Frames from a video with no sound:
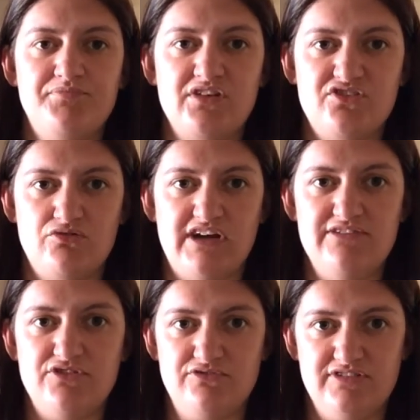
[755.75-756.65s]
So
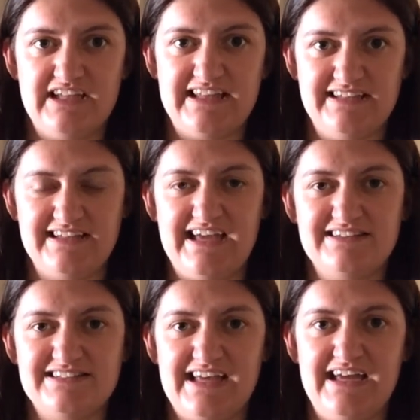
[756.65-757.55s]
Raven
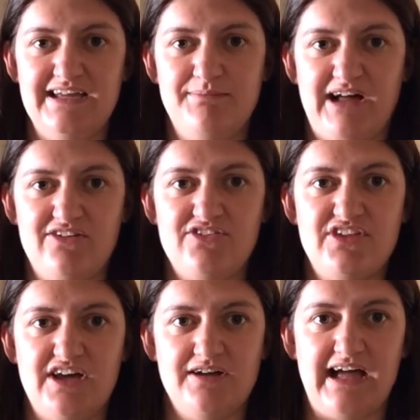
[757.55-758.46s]
gets a
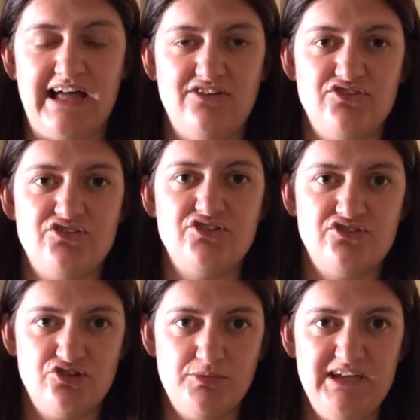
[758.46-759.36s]
balancer and
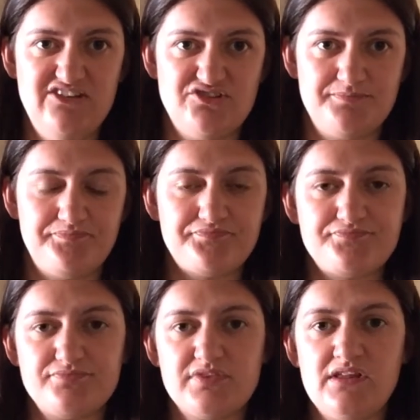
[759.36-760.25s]
sugar beet,
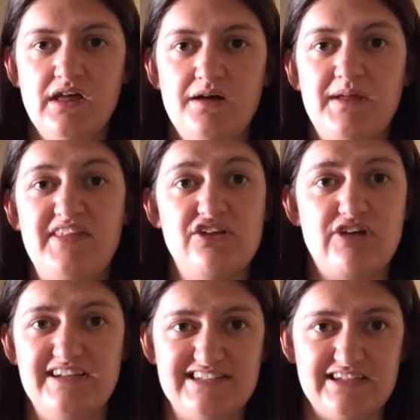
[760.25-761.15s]
and then
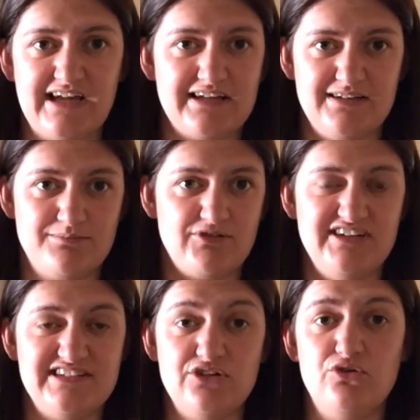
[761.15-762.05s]
grazing, ad-lib
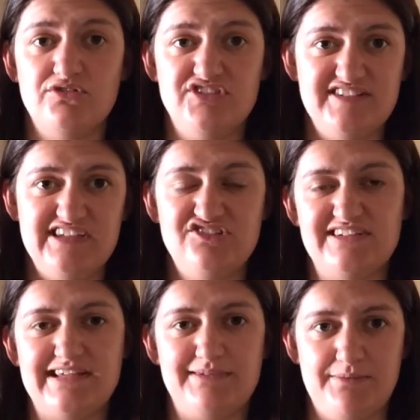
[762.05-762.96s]
grazing, or if she's in, she
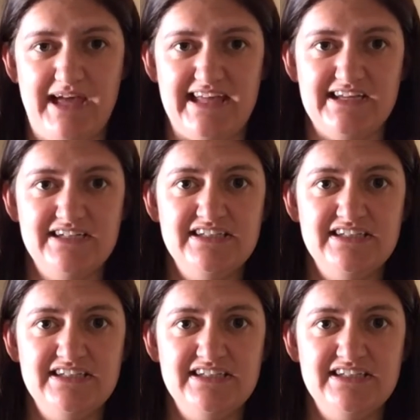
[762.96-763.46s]
gets ad-lib hay.